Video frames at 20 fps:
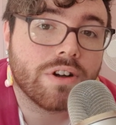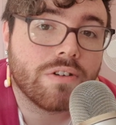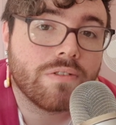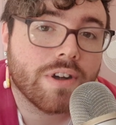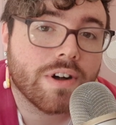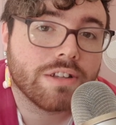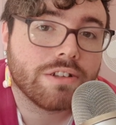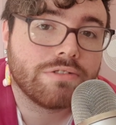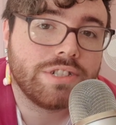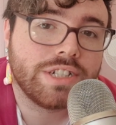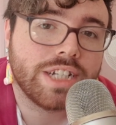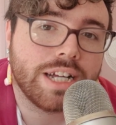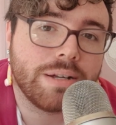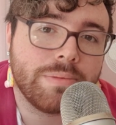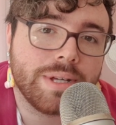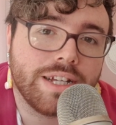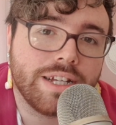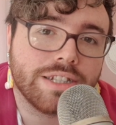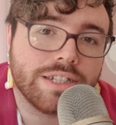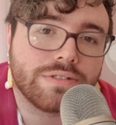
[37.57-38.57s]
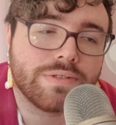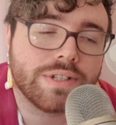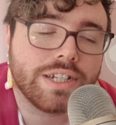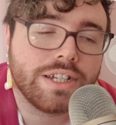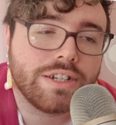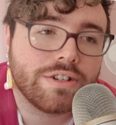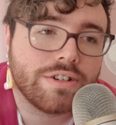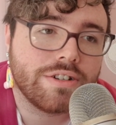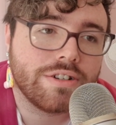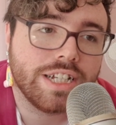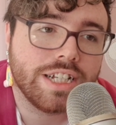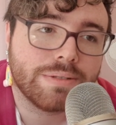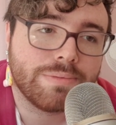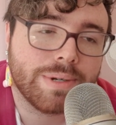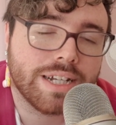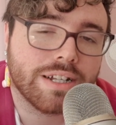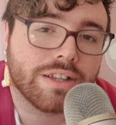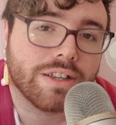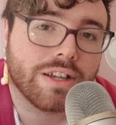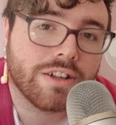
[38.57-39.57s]
Go follow Jamie, he's really good, he's
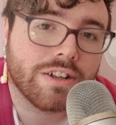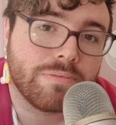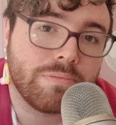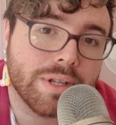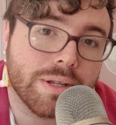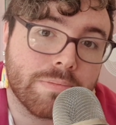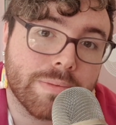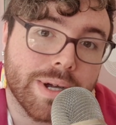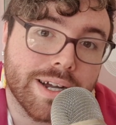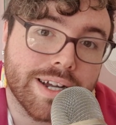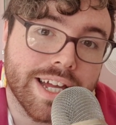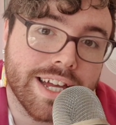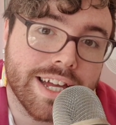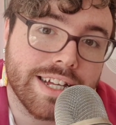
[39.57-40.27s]
made a lot of Milk Bar